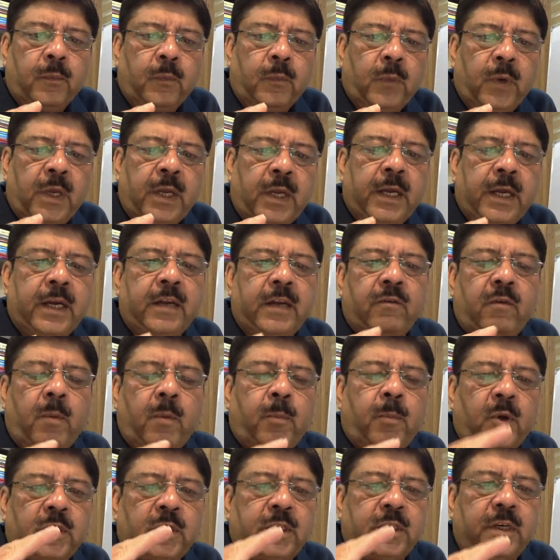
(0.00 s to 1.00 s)
negative or
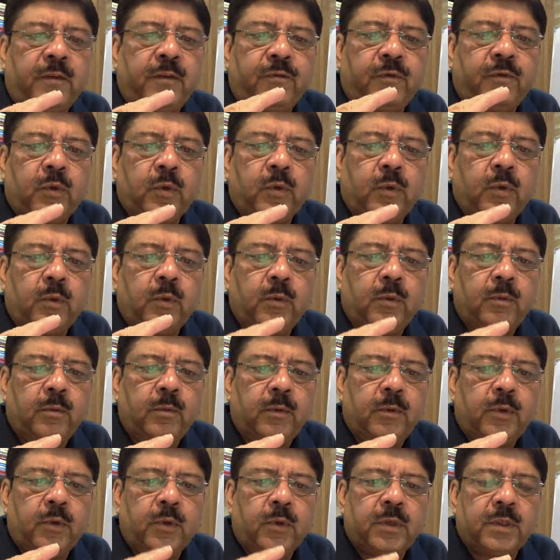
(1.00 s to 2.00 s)
positive to
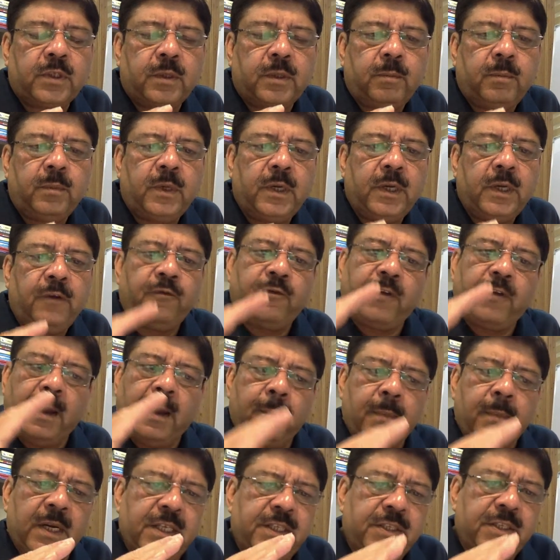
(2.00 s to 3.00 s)
tourism in
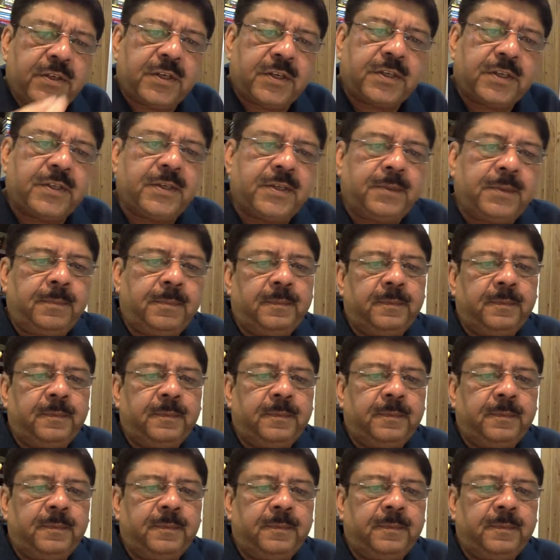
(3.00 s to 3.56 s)
family structure?